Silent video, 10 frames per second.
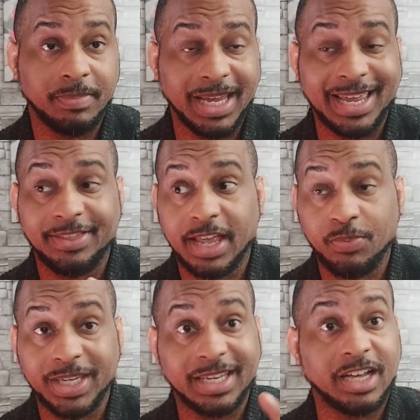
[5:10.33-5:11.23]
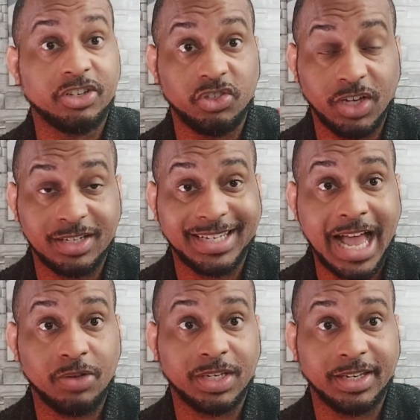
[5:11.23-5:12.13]
to make and then we can adjust
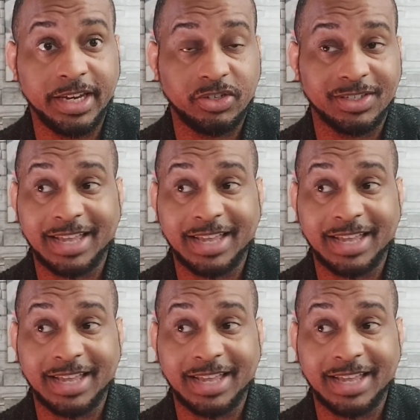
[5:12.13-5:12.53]
calculations.